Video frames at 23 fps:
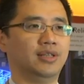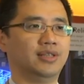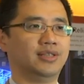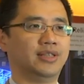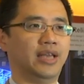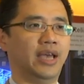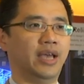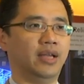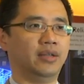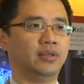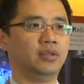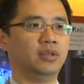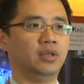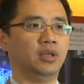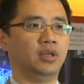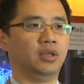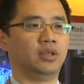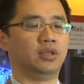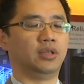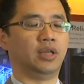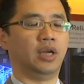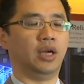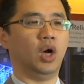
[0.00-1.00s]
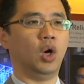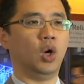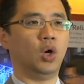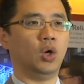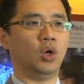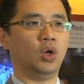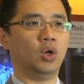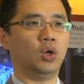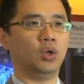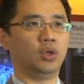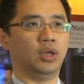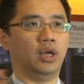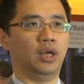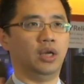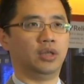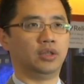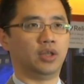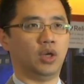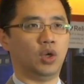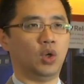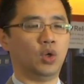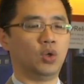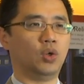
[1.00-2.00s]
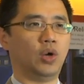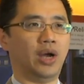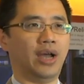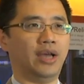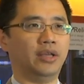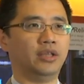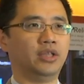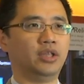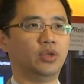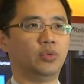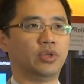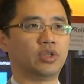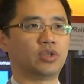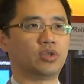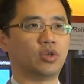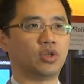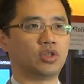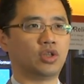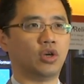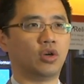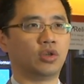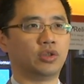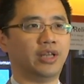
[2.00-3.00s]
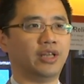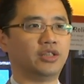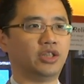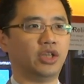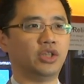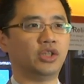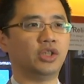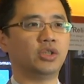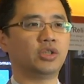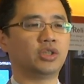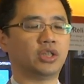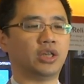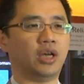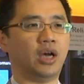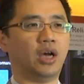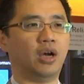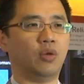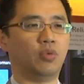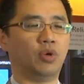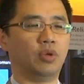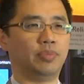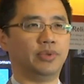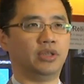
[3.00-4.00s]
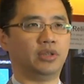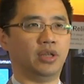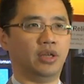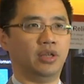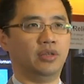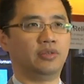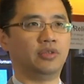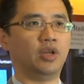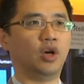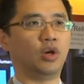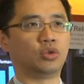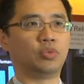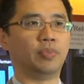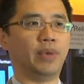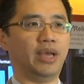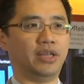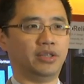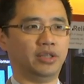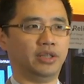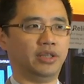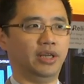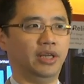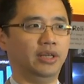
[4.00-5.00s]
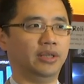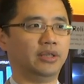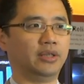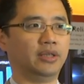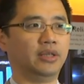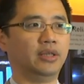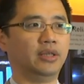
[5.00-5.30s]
then the whole IT resource organization chart will be done automatically.